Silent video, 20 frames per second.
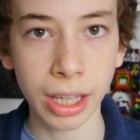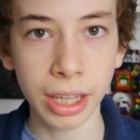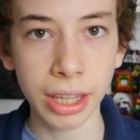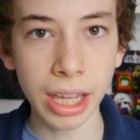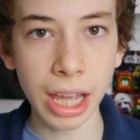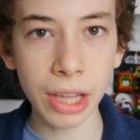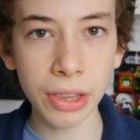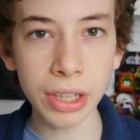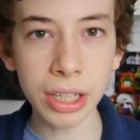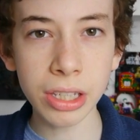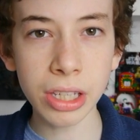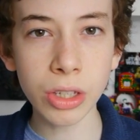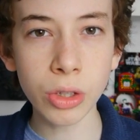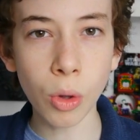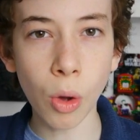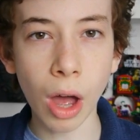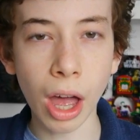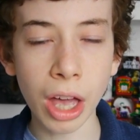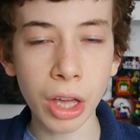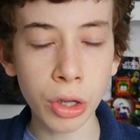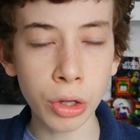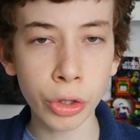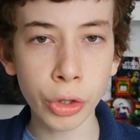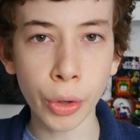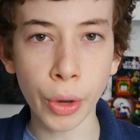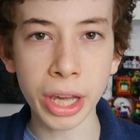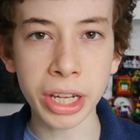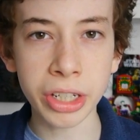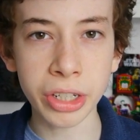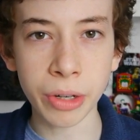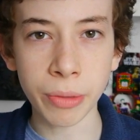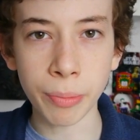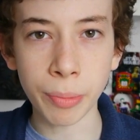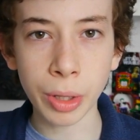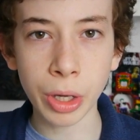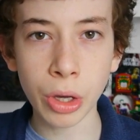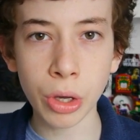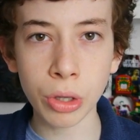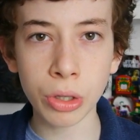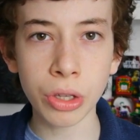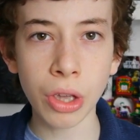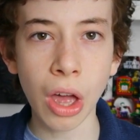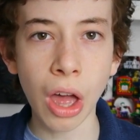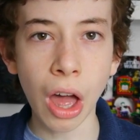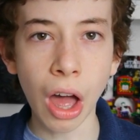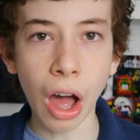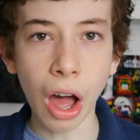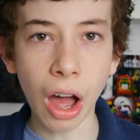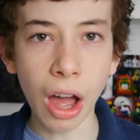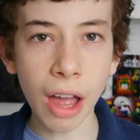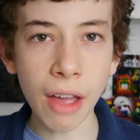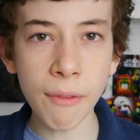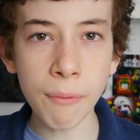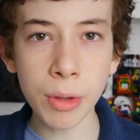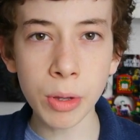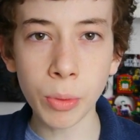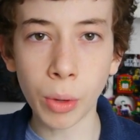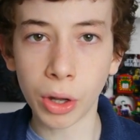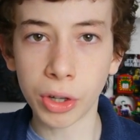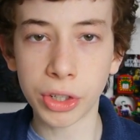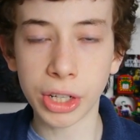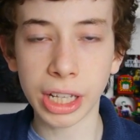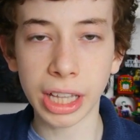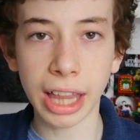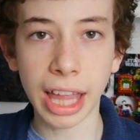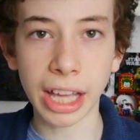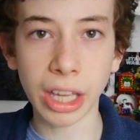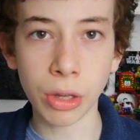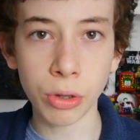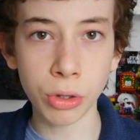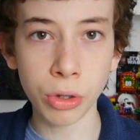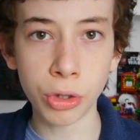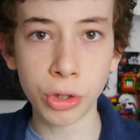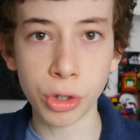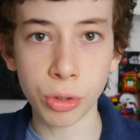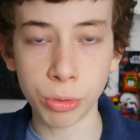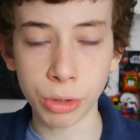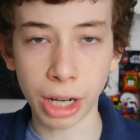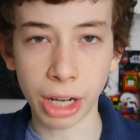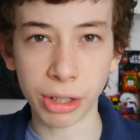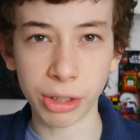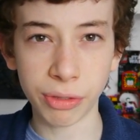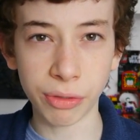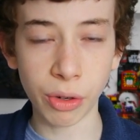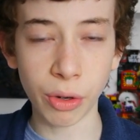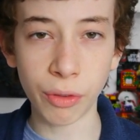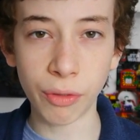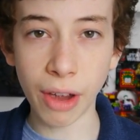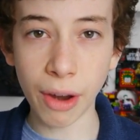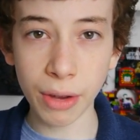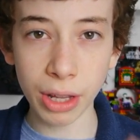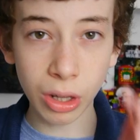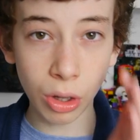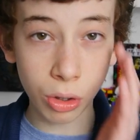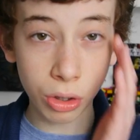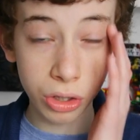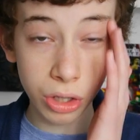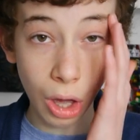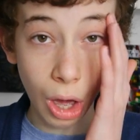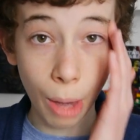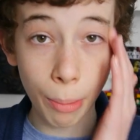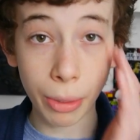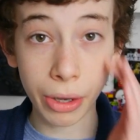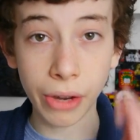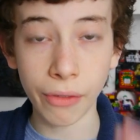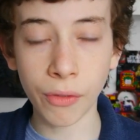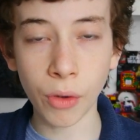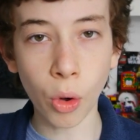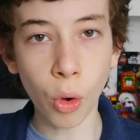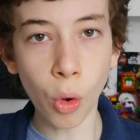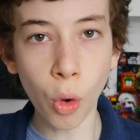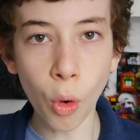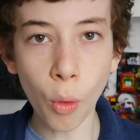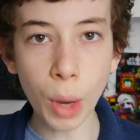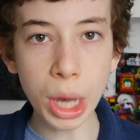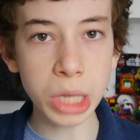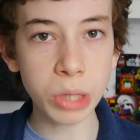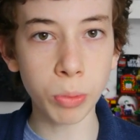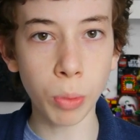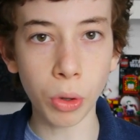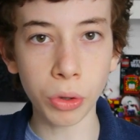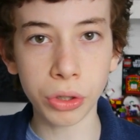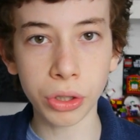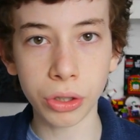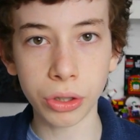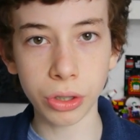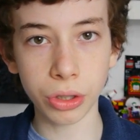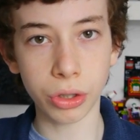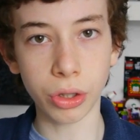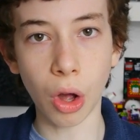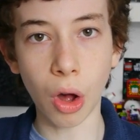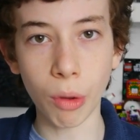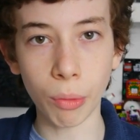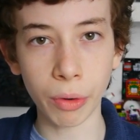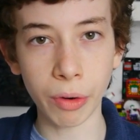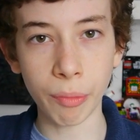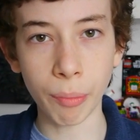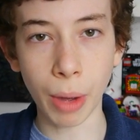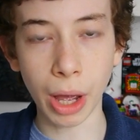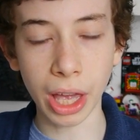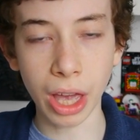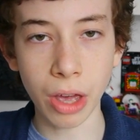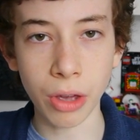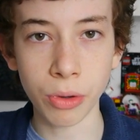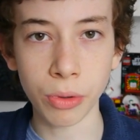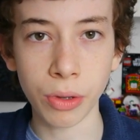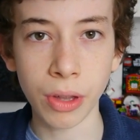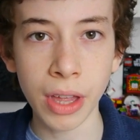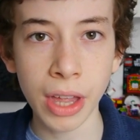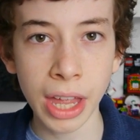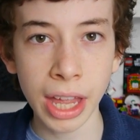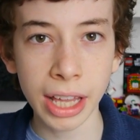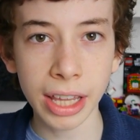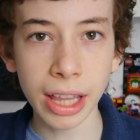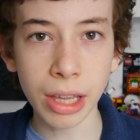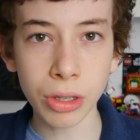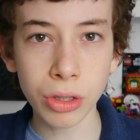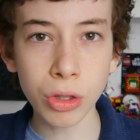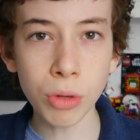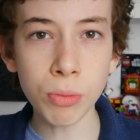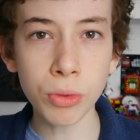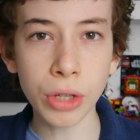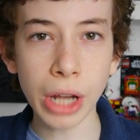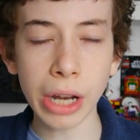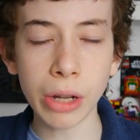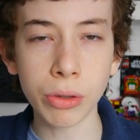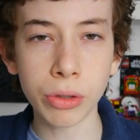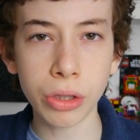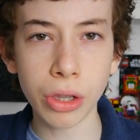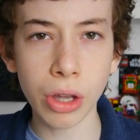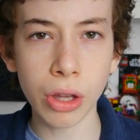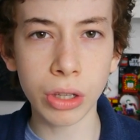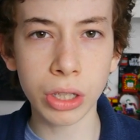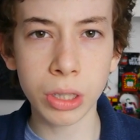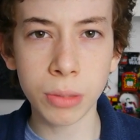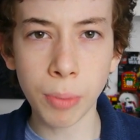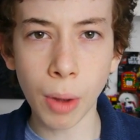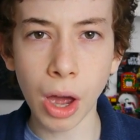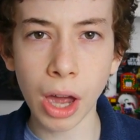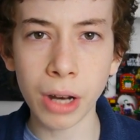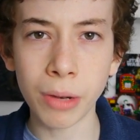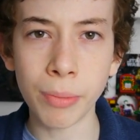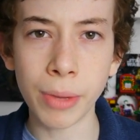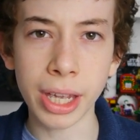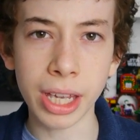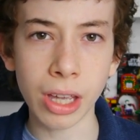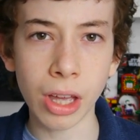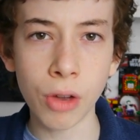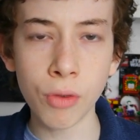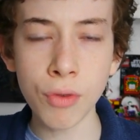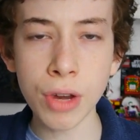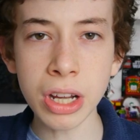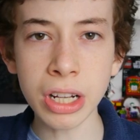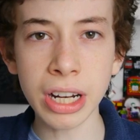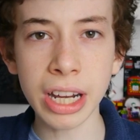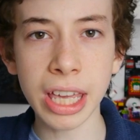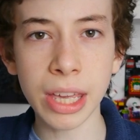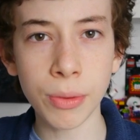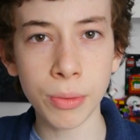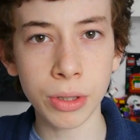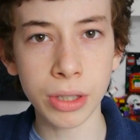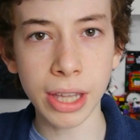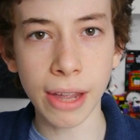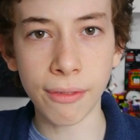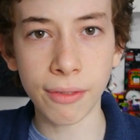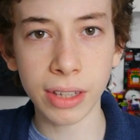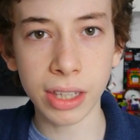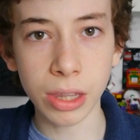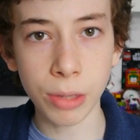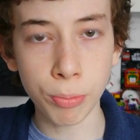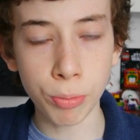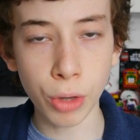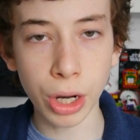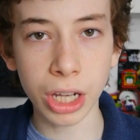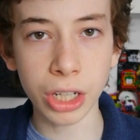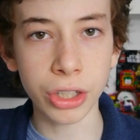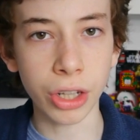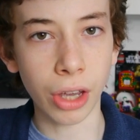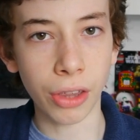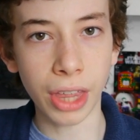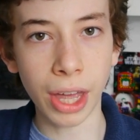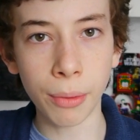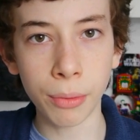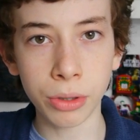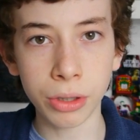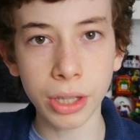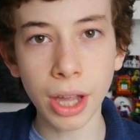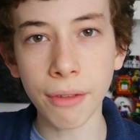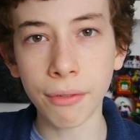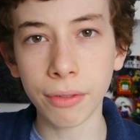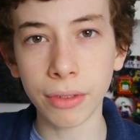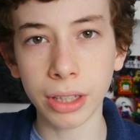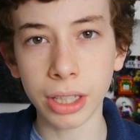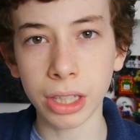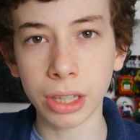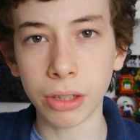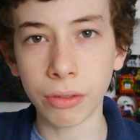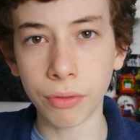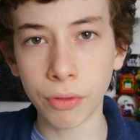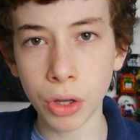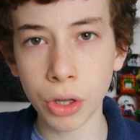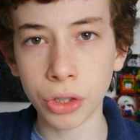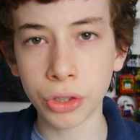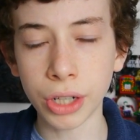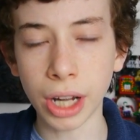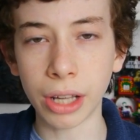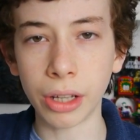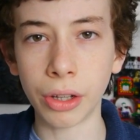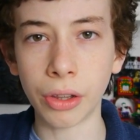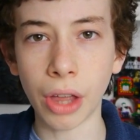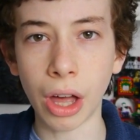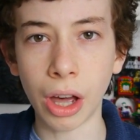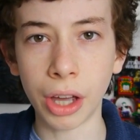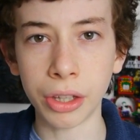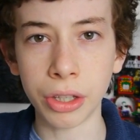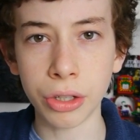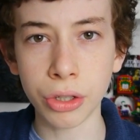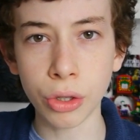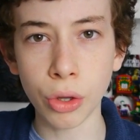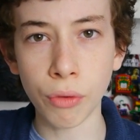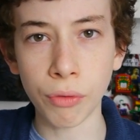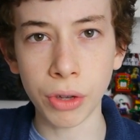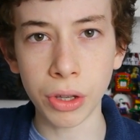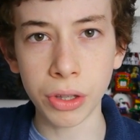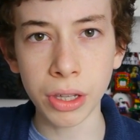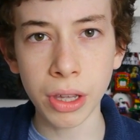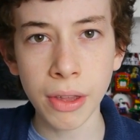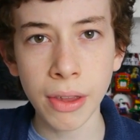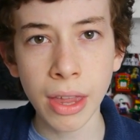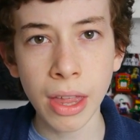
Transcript: Now this is quite a good question because I've been watching Lego YouTube channels for a very long time and have always wanted to start one of my own. Now some channels that inspired me, originally it was definitely The Brick Show, that was definitely the first channel that I discovered.